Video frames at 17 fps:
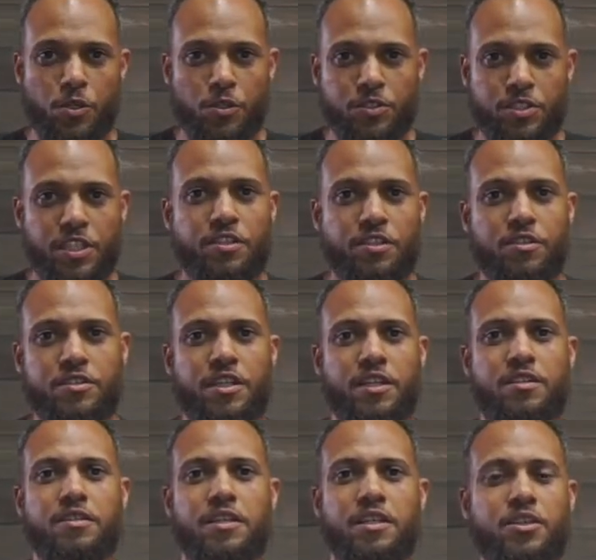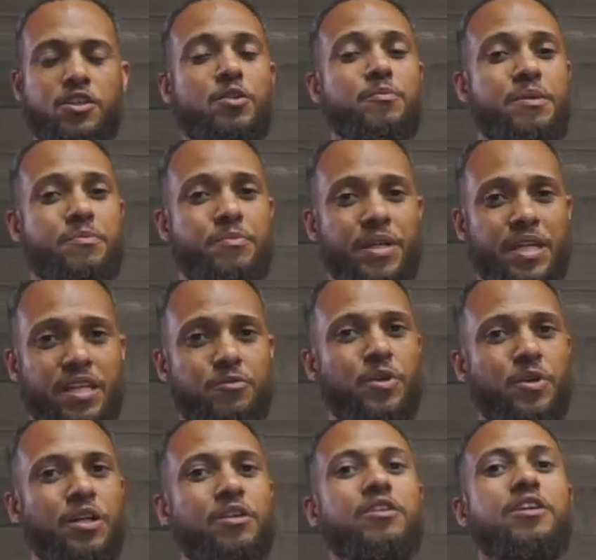He could have been meaning,
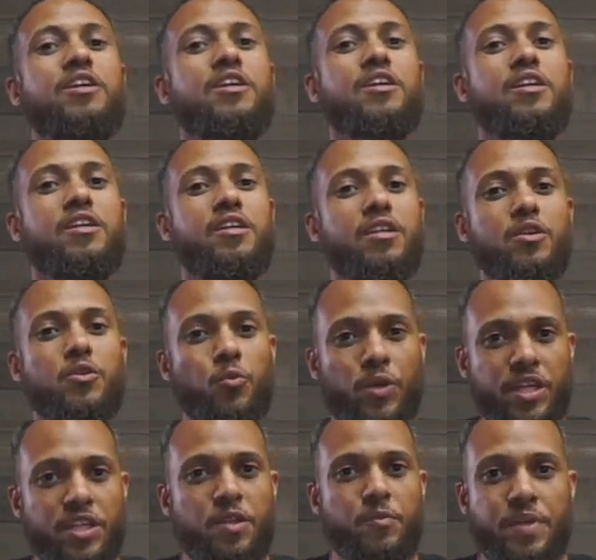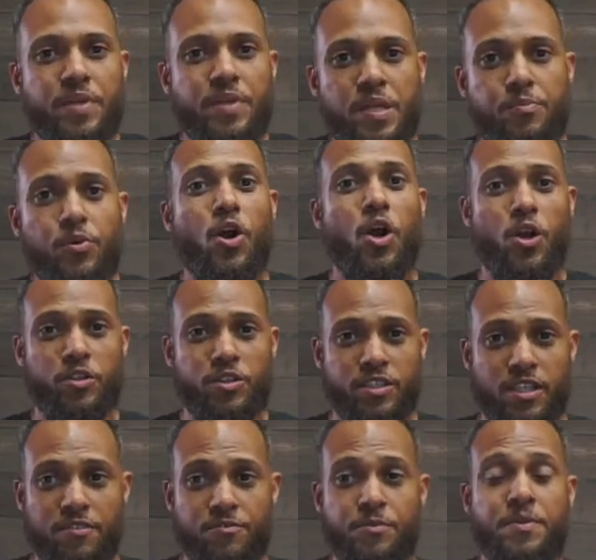well, we the people are the
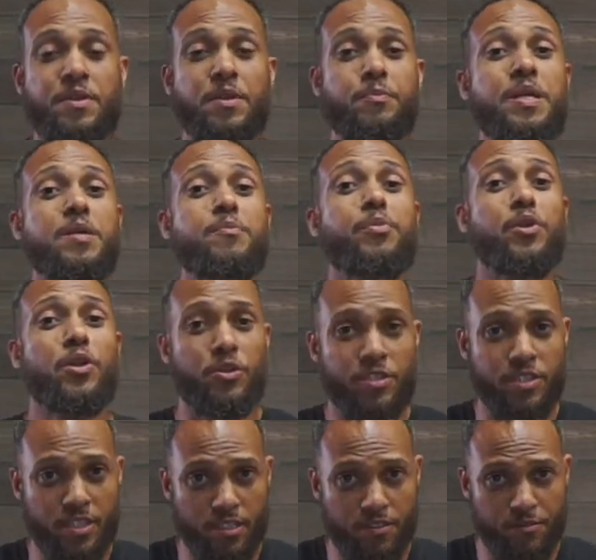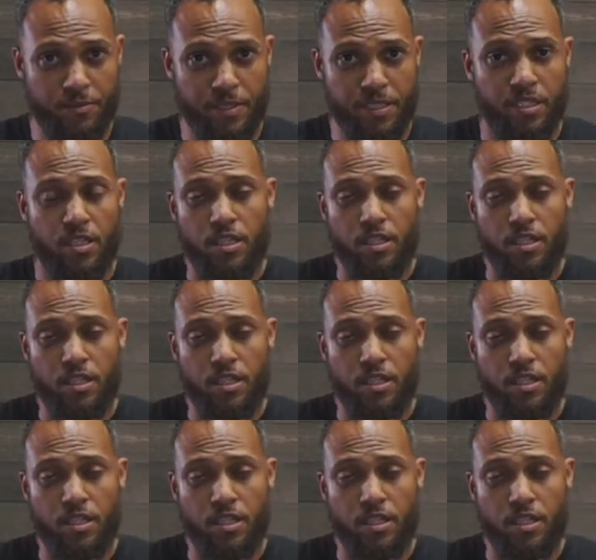government. The people are the government.